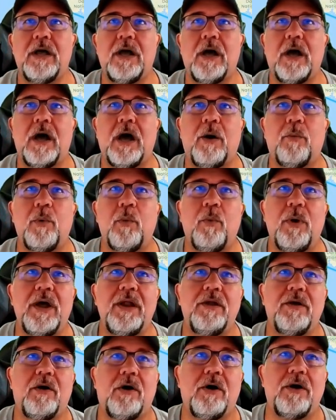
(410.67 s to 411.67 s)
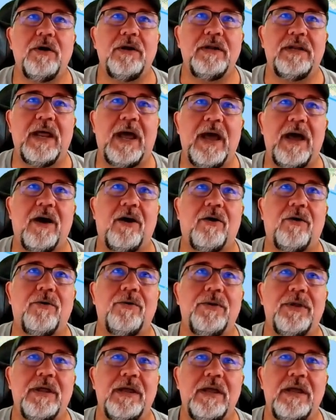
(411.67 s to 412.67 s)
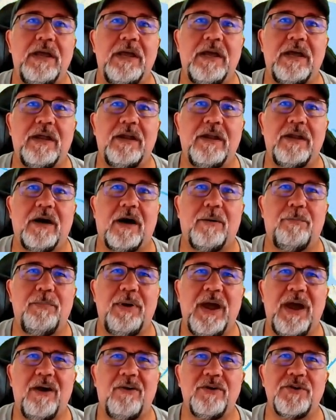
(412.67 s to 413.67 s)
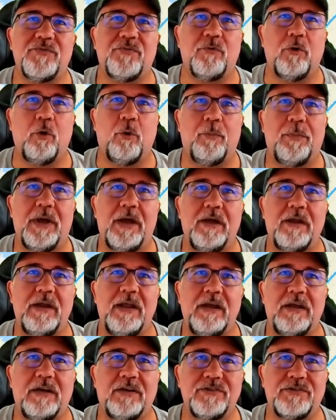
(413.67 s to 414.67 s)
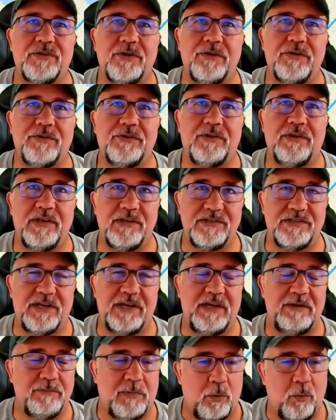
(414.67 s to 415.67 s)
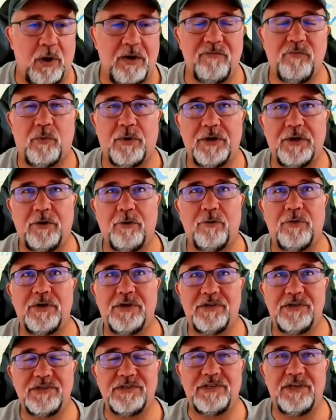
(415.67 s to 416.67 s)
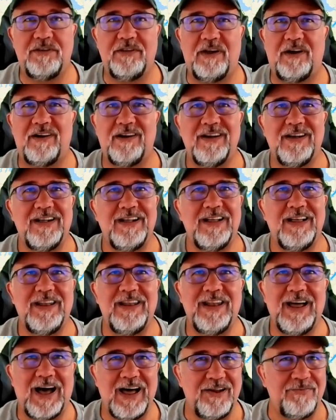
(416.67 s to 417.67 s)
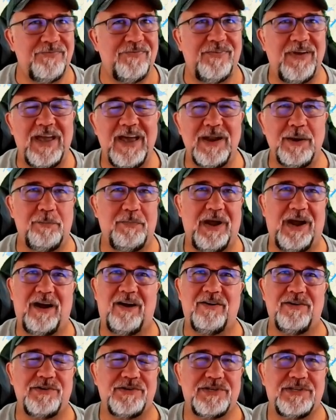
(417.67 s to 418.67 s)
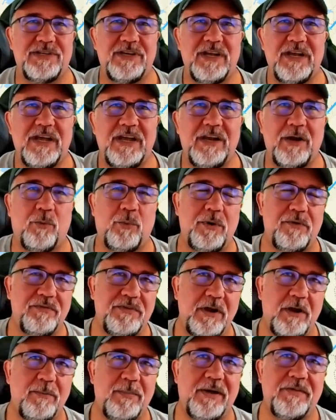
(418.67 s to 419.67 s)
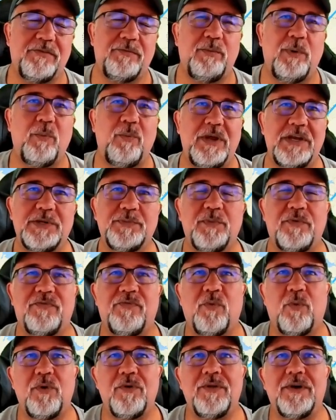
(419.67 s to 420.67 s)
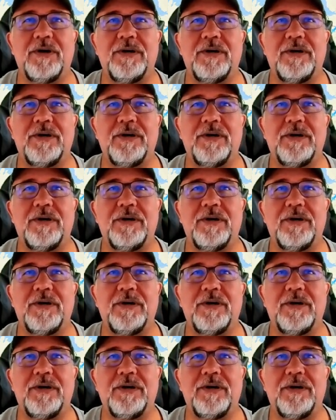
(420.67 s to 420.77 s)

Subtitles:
We went and hung down in Paris for a little bit because of Disney. My wife wanted to go to Disney there. Not a fan of Paris. We were there about 3 weeks before the